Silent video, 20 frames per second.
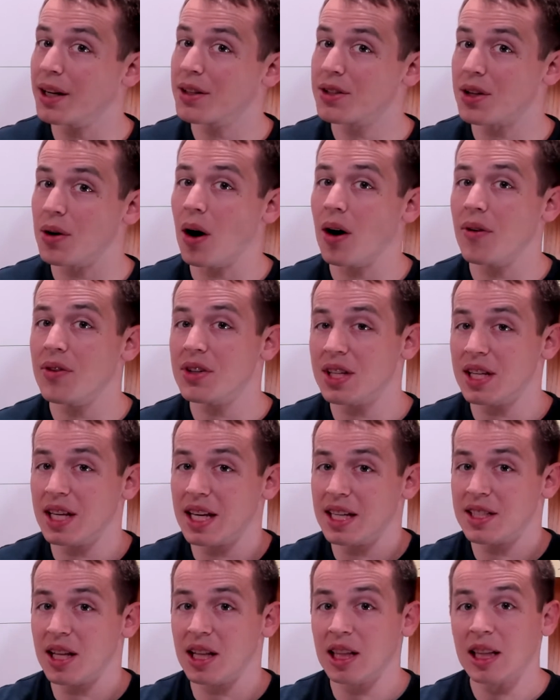So obviously it
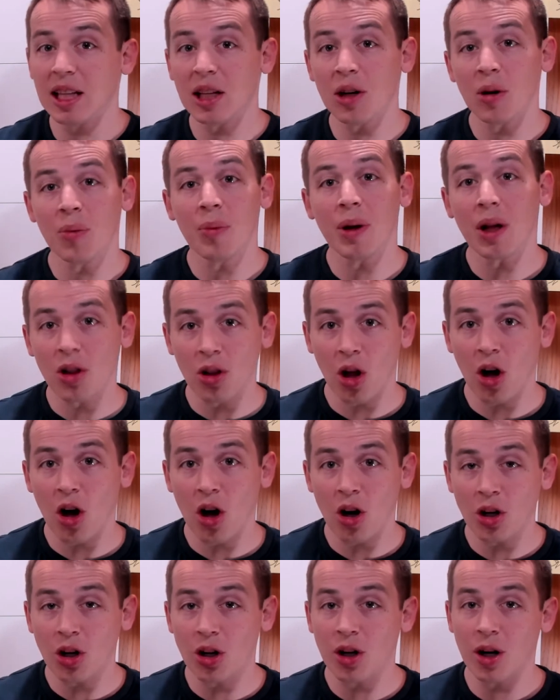gets a little bit
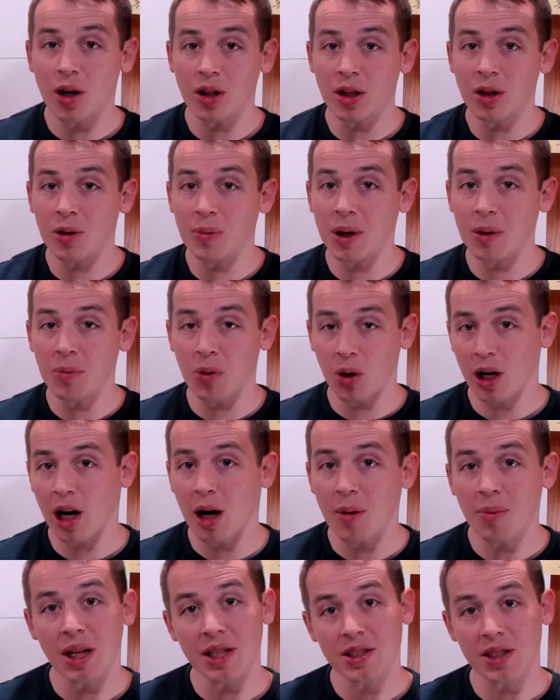longer and a little bit more
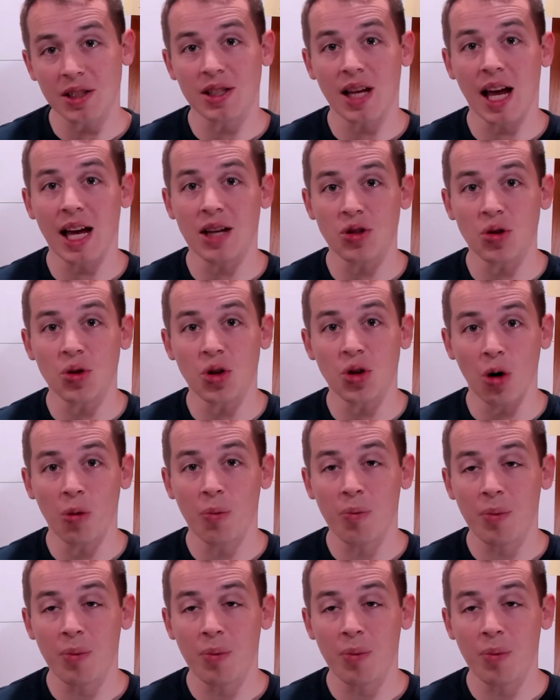complex as you go